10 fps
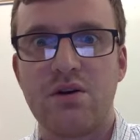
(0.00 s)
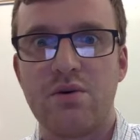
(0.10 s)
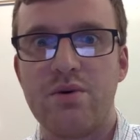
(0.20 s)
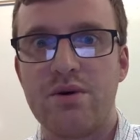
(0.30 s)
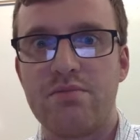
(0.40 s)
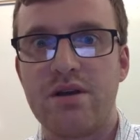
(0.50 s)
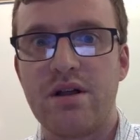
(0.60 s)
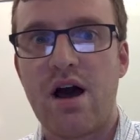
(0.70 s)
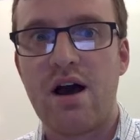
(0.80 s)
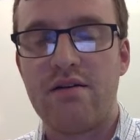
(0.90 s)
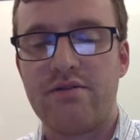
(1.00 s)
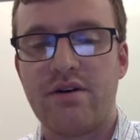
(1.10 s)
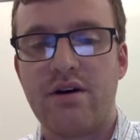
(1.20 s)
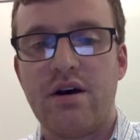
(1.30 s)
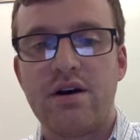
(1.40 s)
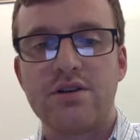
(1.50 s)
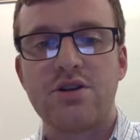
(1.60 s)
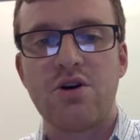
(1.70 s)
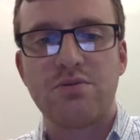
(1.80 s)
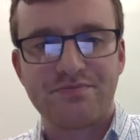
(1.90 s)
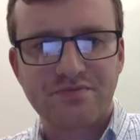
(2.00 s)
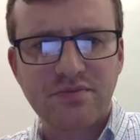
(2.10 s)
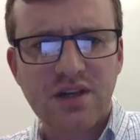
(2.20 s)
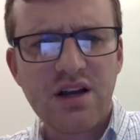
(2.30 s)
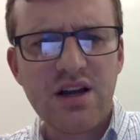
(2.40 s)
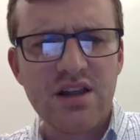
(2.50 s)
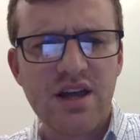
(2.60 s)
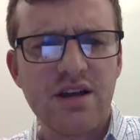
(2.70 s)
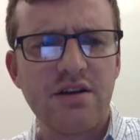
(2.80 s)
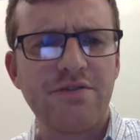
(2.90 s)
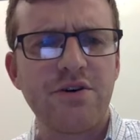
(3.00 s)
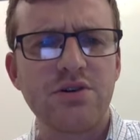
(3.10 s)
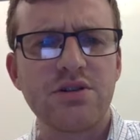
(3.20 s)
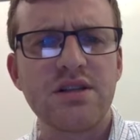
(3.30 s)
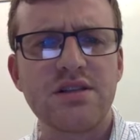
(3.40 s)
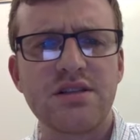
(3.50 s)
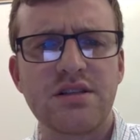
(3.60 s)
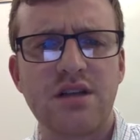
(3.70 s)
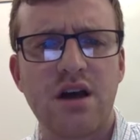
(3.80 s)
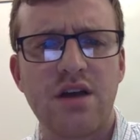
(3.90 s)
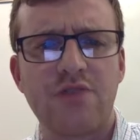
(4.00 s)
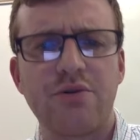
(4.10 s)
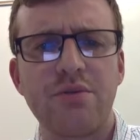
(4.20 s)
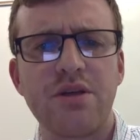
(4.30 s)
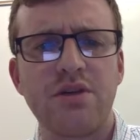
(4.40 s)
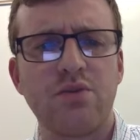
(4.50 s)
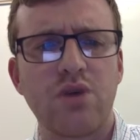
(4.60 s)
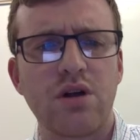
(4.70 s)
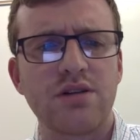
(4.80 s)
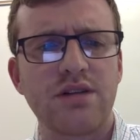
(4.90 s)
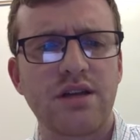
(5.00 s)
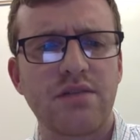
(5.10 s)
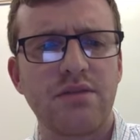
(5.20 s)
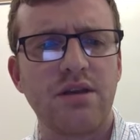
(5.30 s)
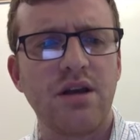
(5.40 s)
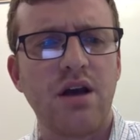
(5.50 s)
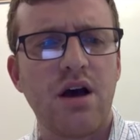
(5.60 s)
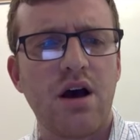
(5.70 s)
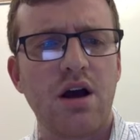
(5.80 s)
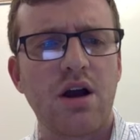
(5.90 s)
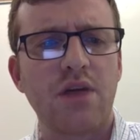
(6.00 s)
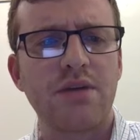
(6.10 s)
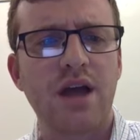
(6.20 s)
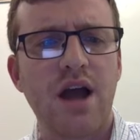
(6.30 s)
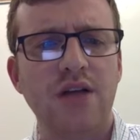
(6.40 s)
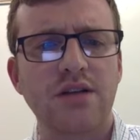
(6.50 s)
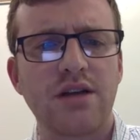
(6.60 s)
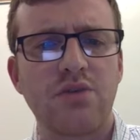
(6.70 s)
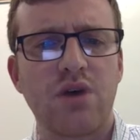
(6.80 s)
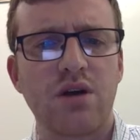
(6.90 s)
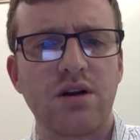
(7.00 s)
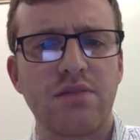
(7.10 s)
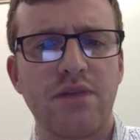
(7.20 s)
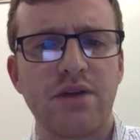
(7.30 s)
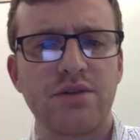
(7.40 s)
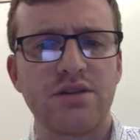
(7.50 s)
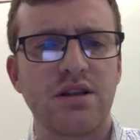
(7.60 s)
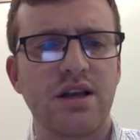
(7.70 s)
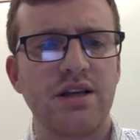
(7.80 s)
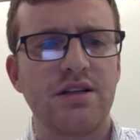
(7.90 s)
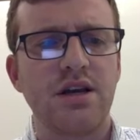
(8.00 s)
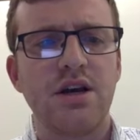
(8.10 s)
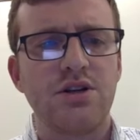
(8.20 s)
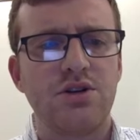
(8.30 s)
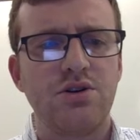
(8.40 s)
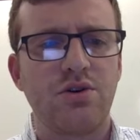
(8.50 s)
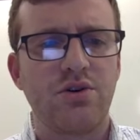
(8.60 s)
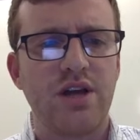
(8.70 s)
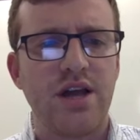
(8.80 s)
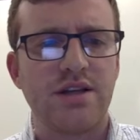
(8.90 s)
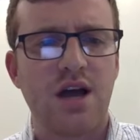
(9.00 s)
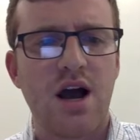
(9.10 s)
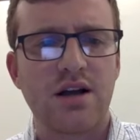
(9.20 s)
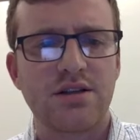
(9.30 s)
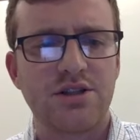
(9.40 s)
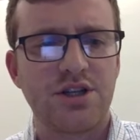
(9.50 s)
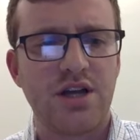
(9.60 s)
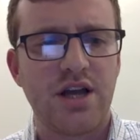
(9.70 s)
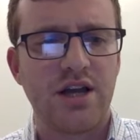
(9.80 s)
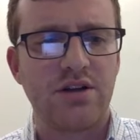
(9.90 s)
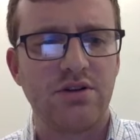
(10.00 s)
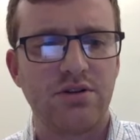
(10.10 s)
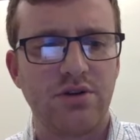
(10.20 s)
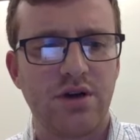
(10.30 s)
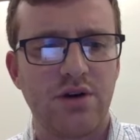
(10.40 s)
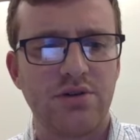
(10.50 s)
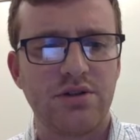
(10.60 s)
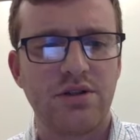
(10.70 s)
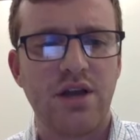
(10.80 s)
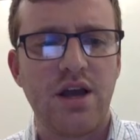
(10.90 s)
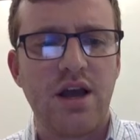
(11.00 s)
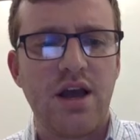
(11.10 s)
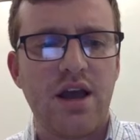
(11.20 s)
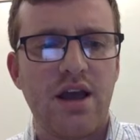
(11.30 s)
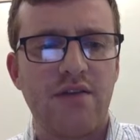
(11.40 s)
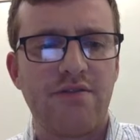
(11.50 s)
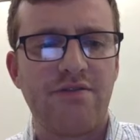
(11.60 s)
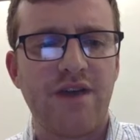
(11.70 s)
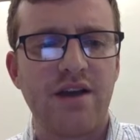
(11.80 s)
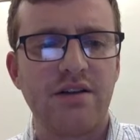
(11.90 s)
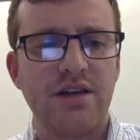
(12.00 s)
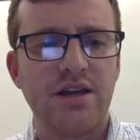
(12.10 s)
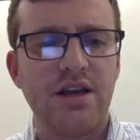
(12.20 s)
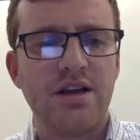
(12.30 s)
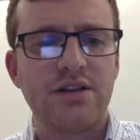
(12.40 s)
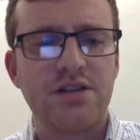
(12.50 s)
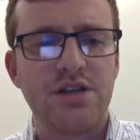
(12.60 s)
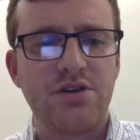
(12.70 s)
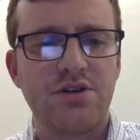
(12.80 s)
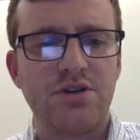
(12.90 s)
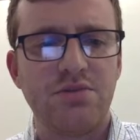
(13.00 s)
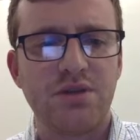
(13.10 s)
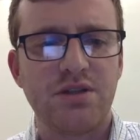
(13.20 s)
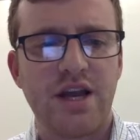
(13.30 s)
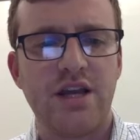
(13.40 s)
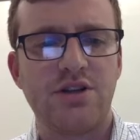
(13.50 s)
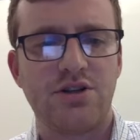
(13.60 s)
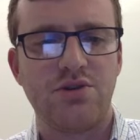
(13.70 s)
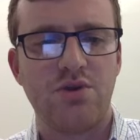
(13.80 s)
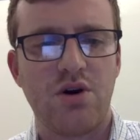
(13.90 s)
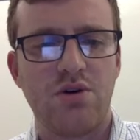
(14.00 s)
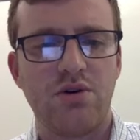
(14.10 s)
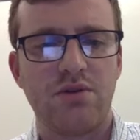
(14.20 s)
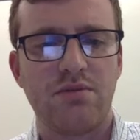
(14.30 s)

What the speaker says: we wouldn't be alive. So then photosynthesis, the formula in words, it can be carbon dioxide and water combined with sunlight to create oxygen and glucose. And finally, CO2 plus H2O